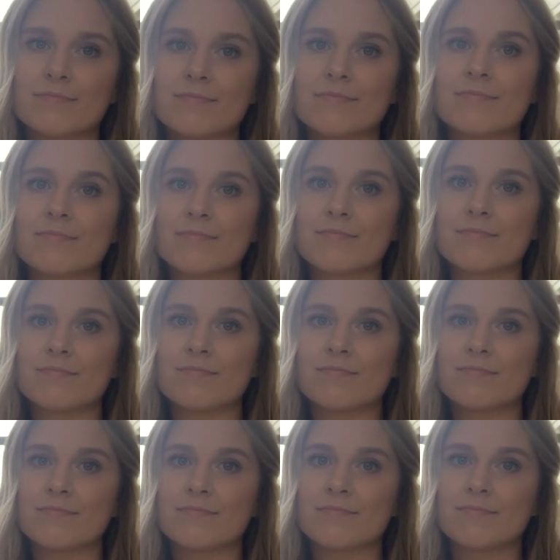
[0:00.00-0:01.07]

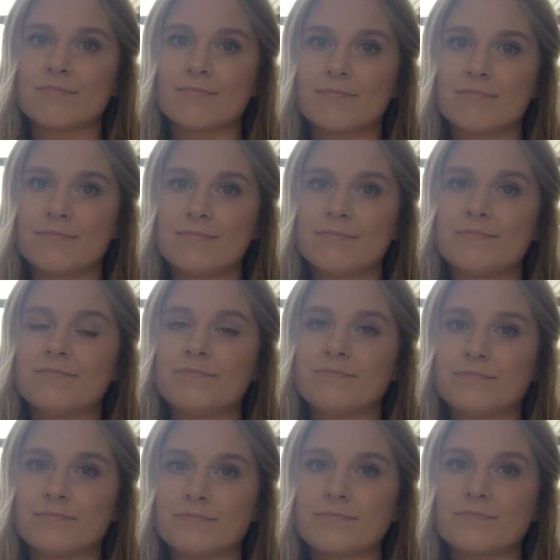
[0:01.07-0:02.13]

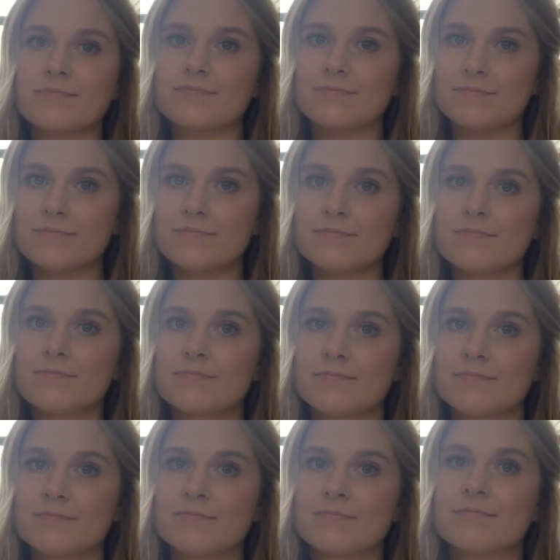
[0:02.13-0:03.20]

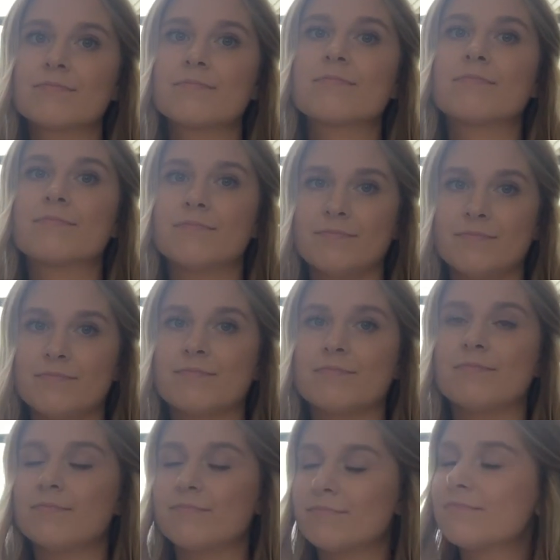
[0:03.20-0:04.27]
The person shown says nothing.